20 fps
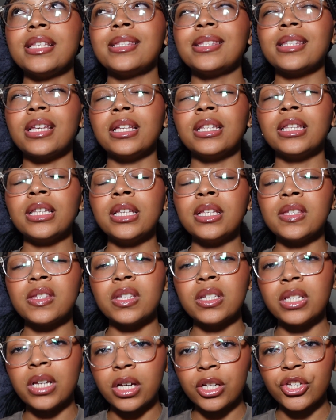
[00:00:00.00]
Sunlit
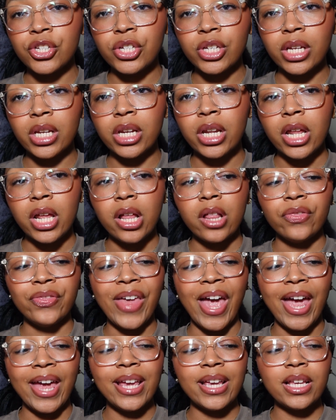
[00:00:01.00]
Seduction.
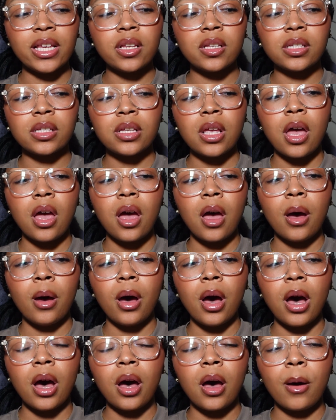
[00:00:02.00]
That is
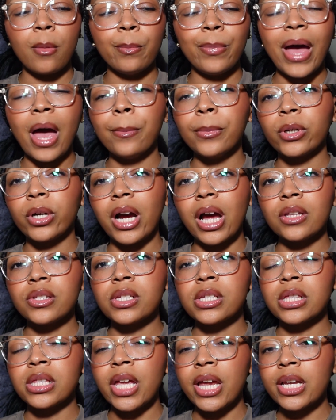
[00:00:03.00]
Pat
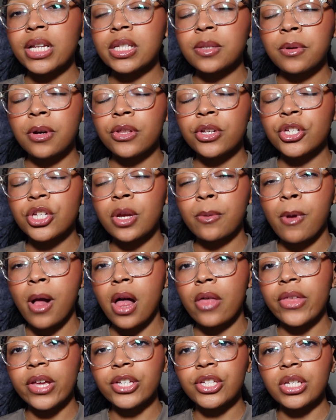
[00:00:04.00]
McGrath's latest Mothership
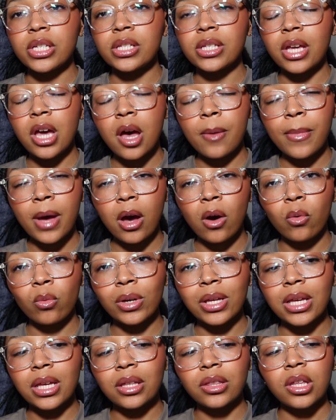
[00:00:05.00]
palette that she's come out
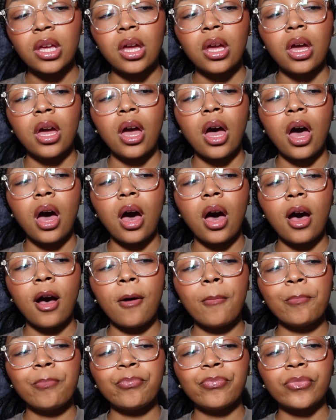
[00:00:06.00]
with.
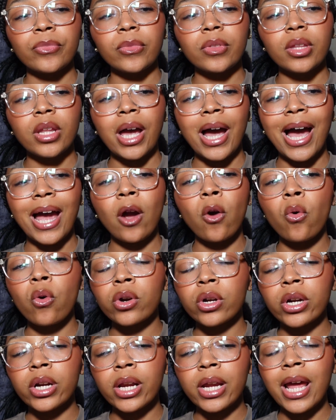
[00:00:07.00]
I
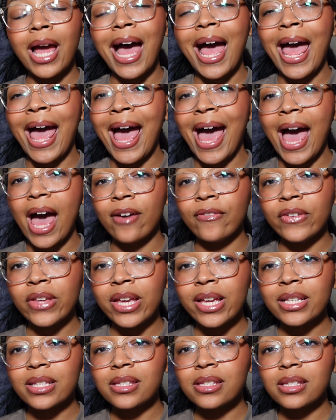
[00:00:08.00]
ordered it. I have
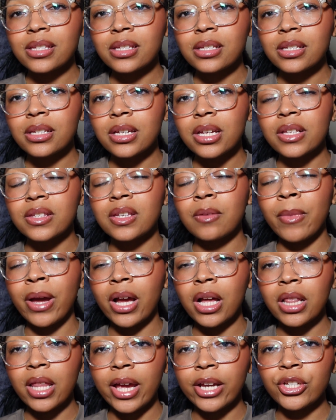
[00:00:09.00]
it. It's in my
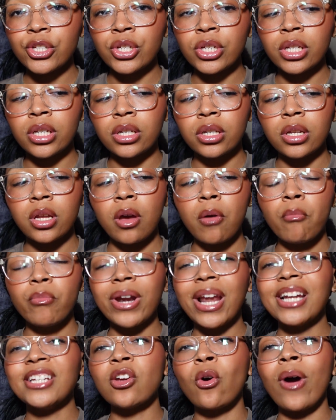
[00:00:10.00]
collection, but
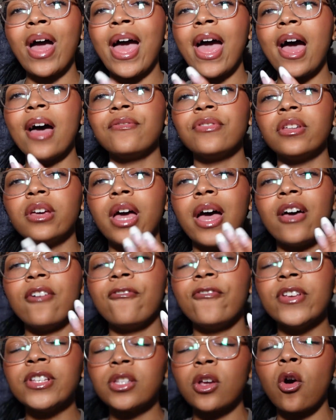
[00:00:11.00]
I don't have the
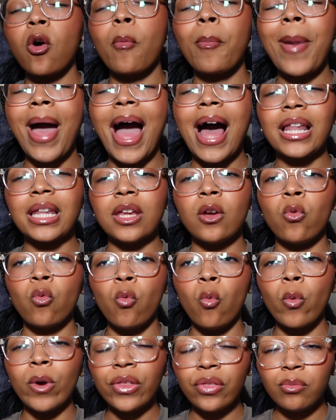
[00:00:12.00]
physical palette
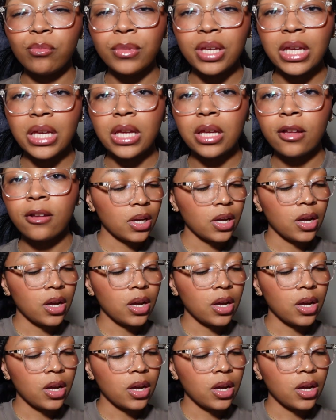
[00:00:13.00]
with me.